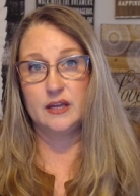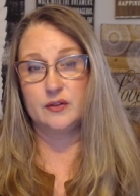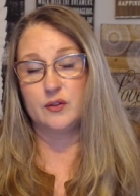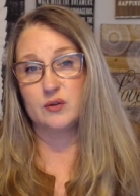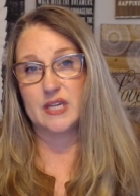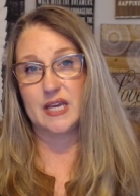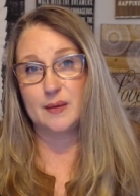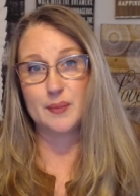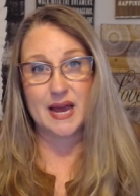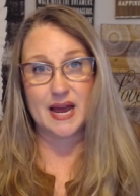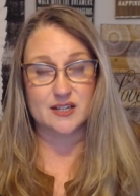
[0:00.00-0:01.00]
those
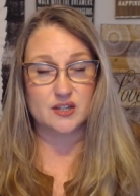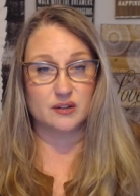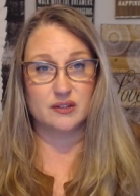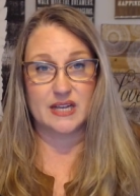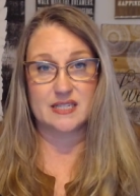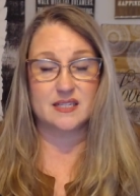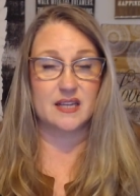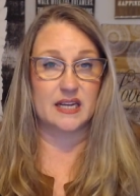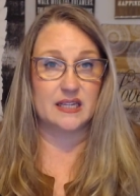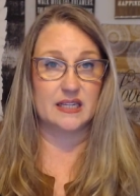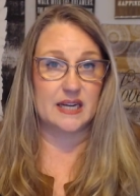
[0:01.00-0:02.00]
impacts are less
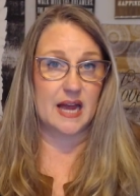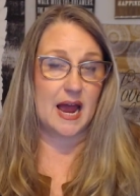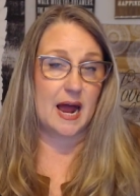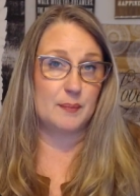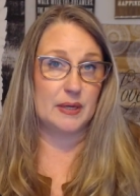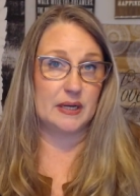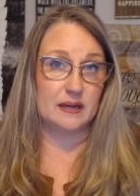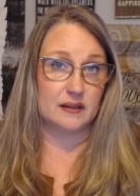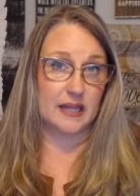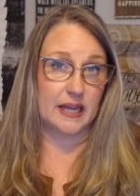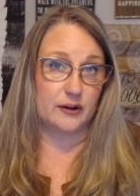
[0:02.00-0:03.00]
likely to happen
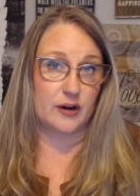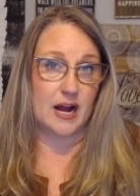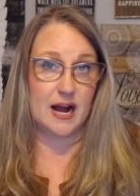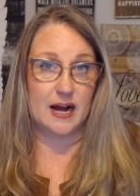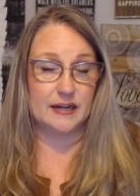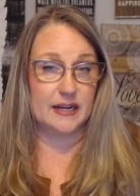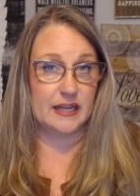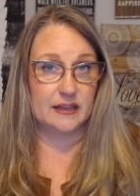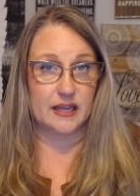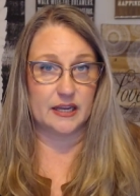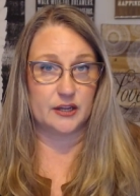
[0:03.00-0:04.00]
later on
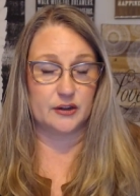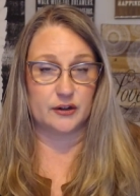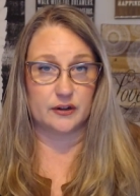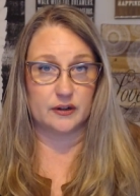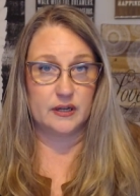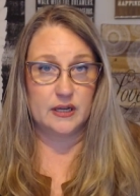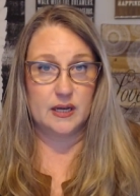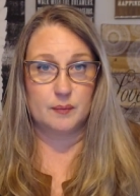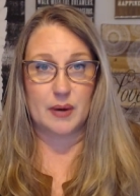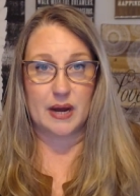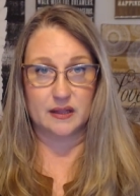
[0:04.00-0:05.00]
in like your
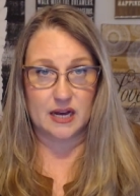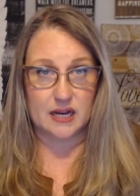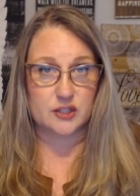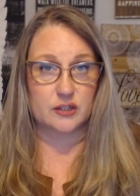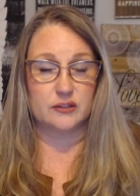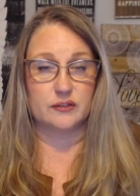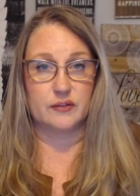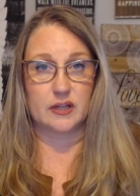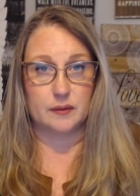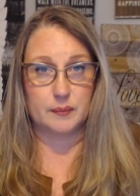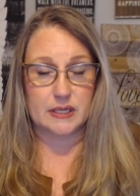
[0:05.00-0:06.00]
biological
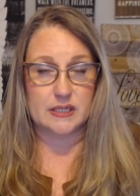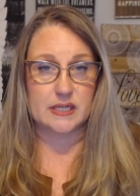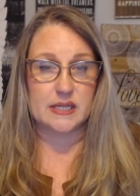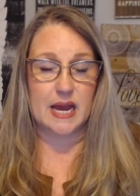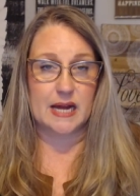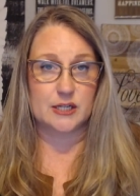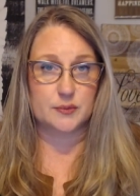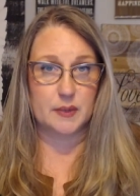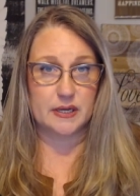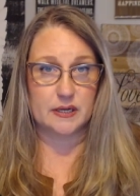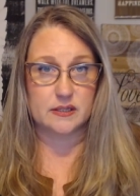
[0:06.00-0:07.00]
development,
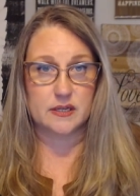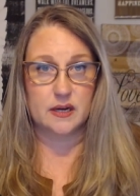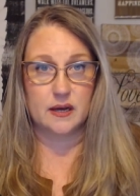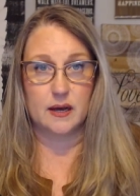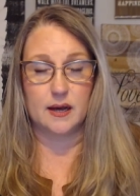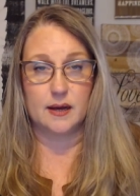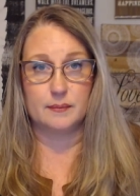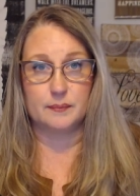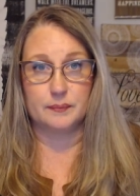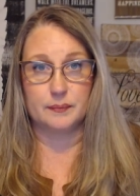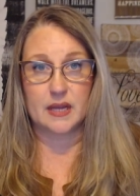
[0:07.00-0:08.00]
attachment,
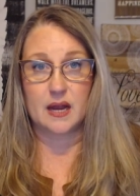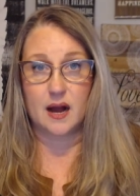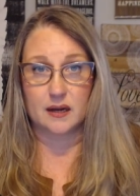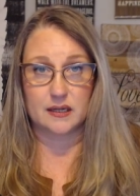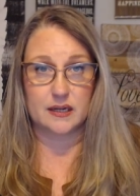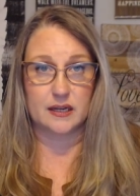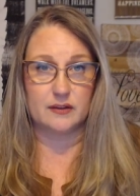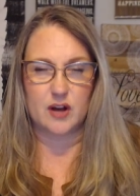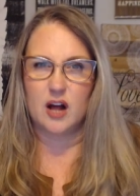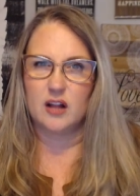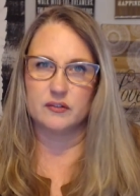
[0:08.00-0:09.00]
um, cognitive,
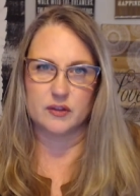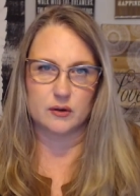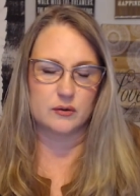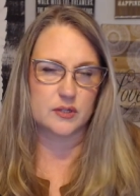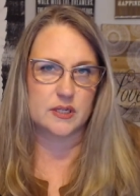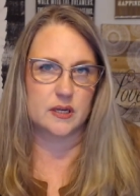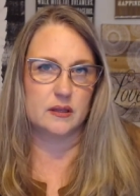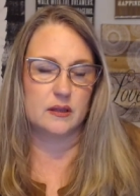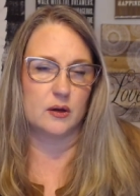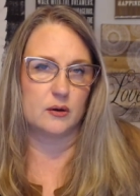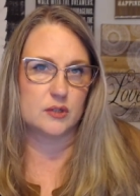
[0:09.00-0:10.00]
all of those,
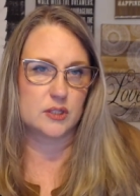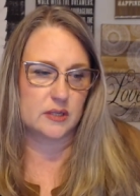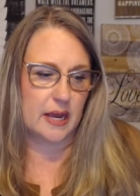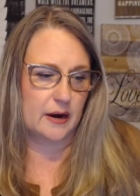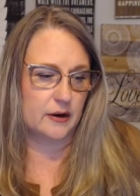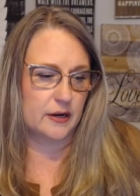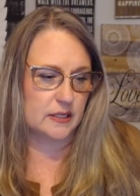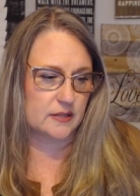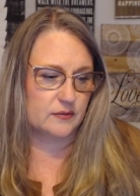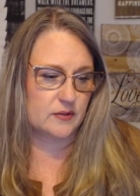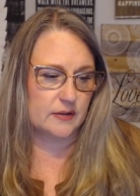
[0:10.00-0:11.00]
those areas
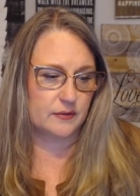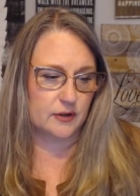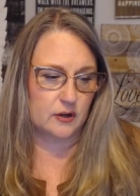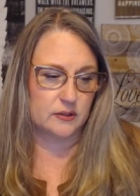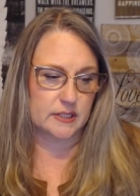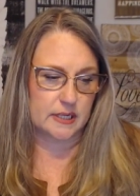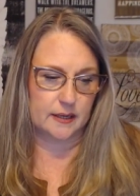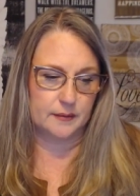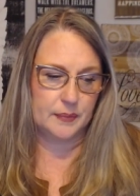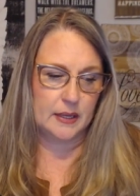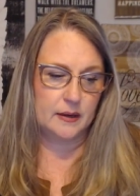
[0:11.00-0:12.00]
of difficulty.
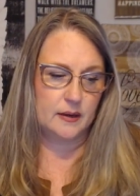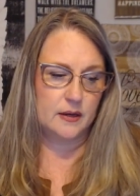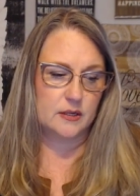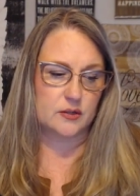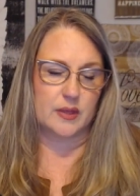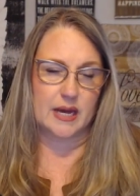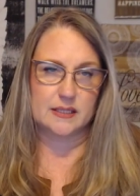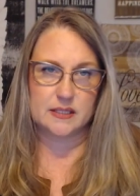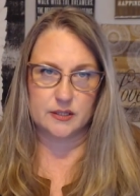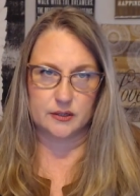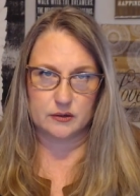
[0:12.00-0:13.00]
So that's
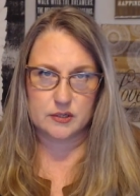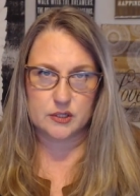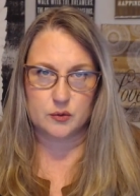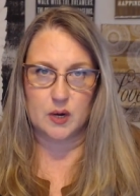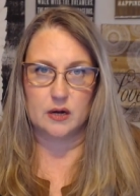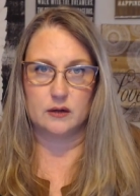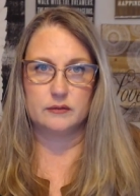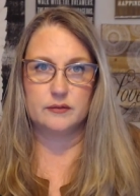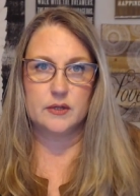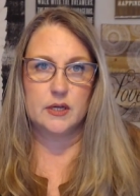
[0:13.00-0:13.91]
zero to twelve.